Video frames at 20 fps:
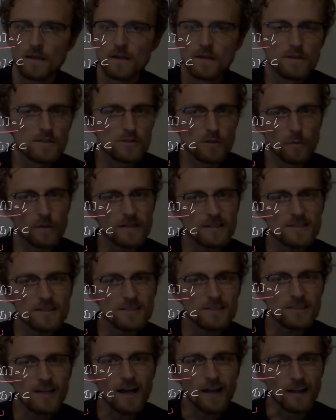So what does this
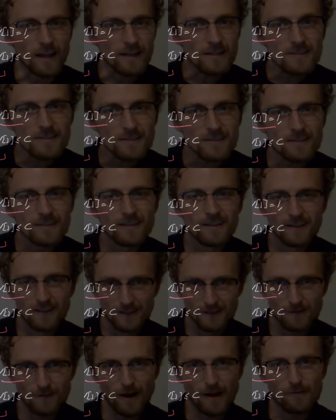tell us?
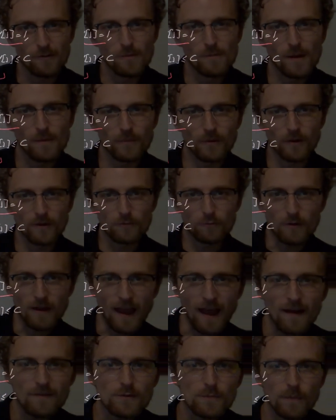Right? Remember, if we
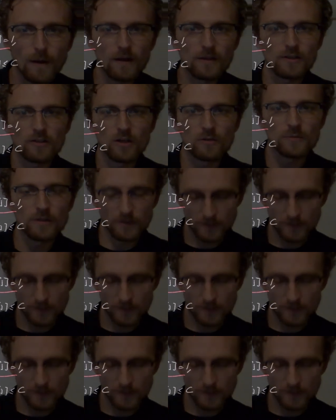have a polynomial